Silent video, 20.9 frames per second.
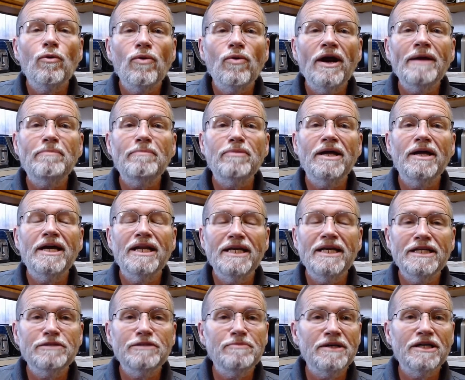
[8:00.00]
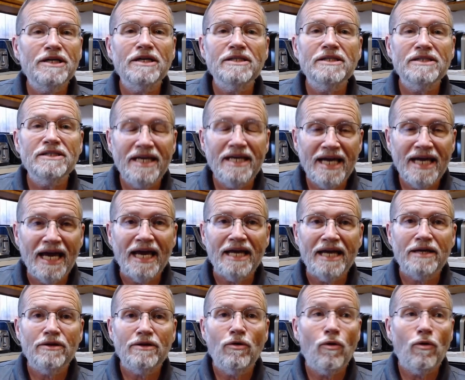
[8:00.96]
rape ladies because they
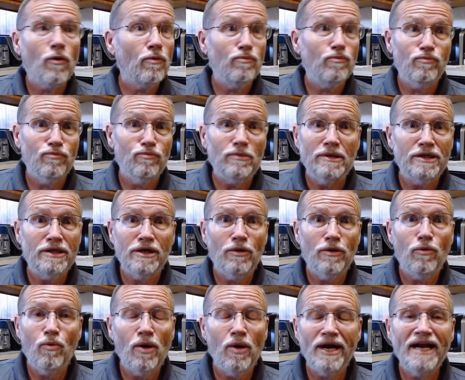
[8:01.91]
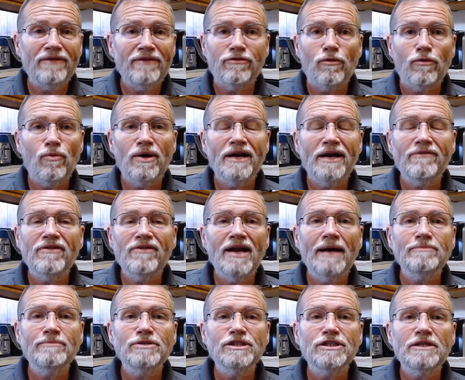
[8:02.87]
can, or, you know, whatever, whatever it
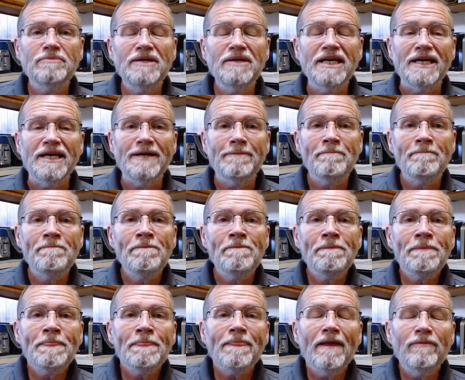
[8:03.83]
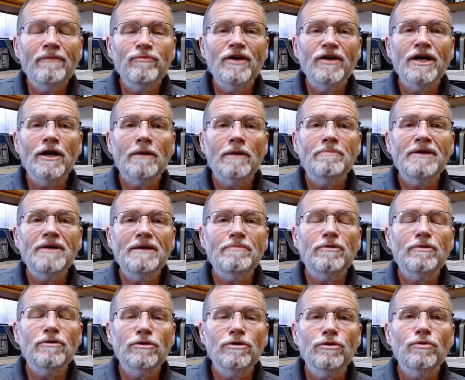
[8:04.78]
happens to be. There are
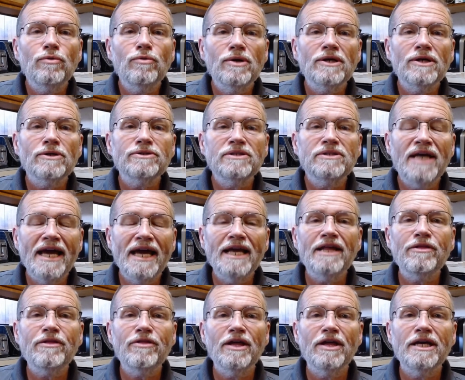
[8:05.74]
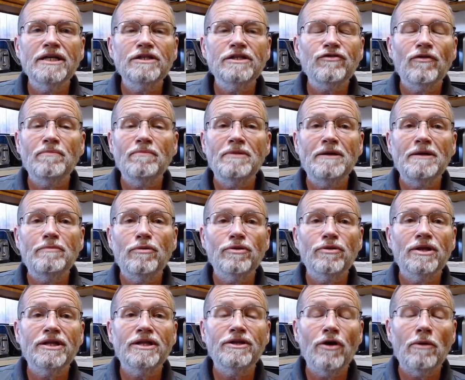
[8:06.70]
people who will take things from people
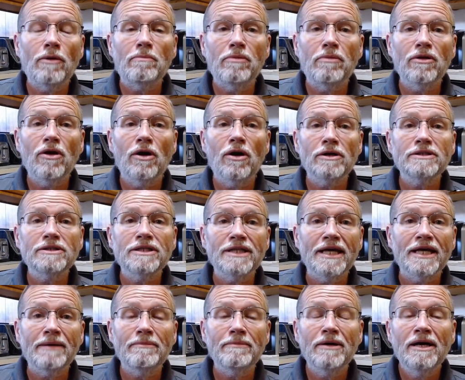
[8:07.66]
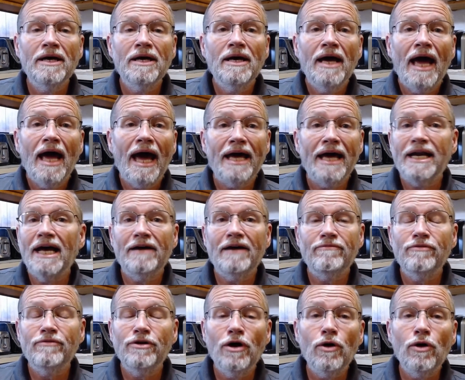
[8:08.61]
that don't belong to them and have
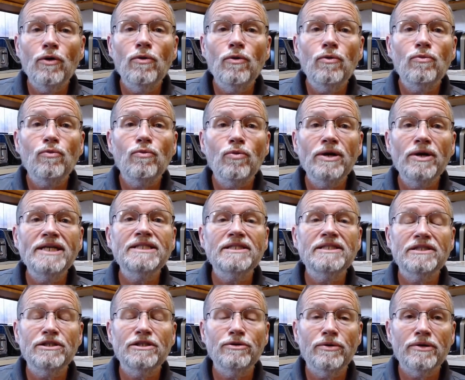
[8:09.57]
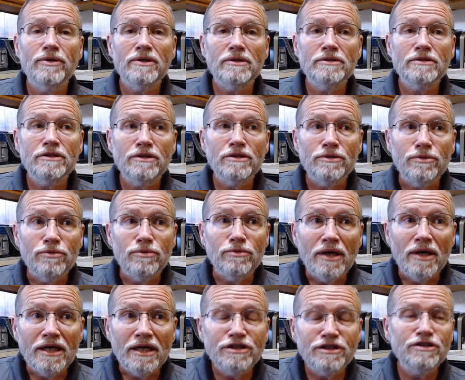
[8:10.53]
no reason to, to
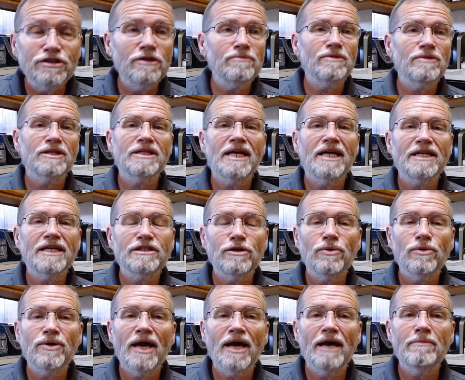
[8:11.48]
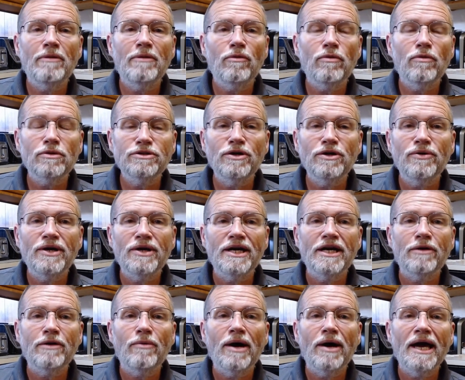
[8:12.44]
assume that that's okay, but will do it
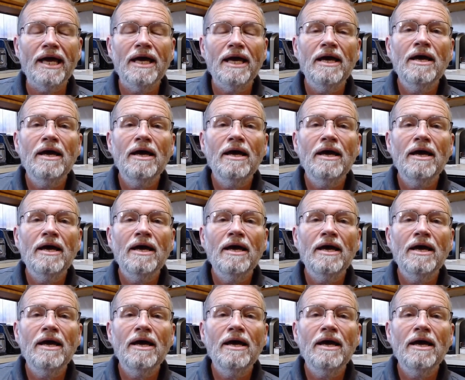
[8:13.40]
anyway.